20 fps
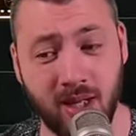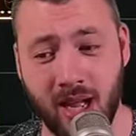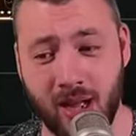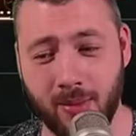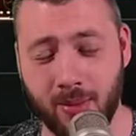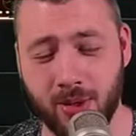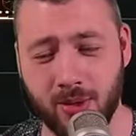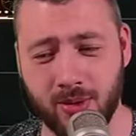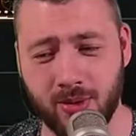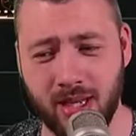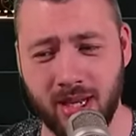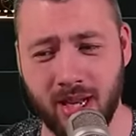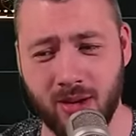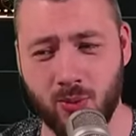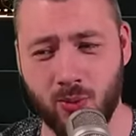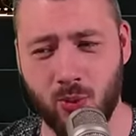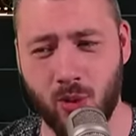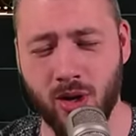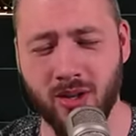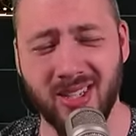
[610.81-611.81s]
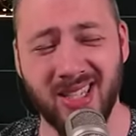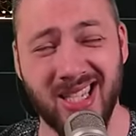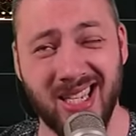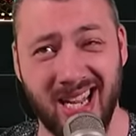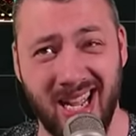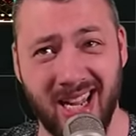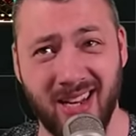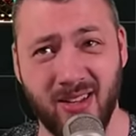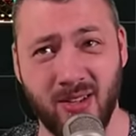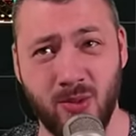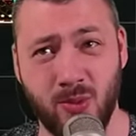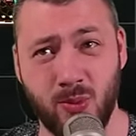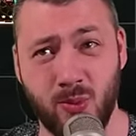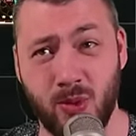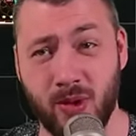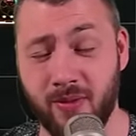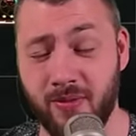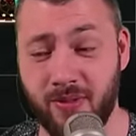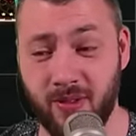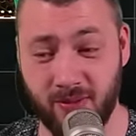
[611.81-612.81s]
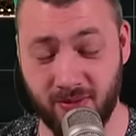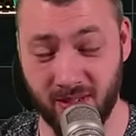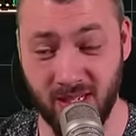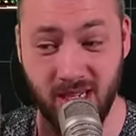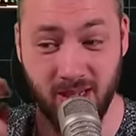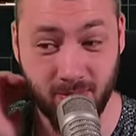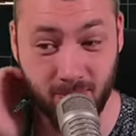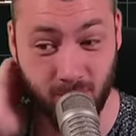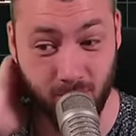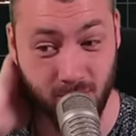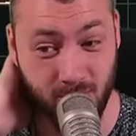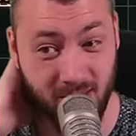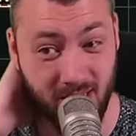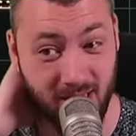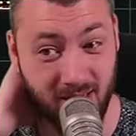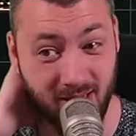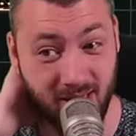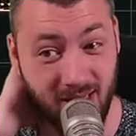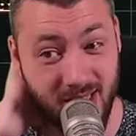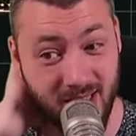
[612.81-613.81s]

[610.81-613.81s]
I'm currently at 110, 115%.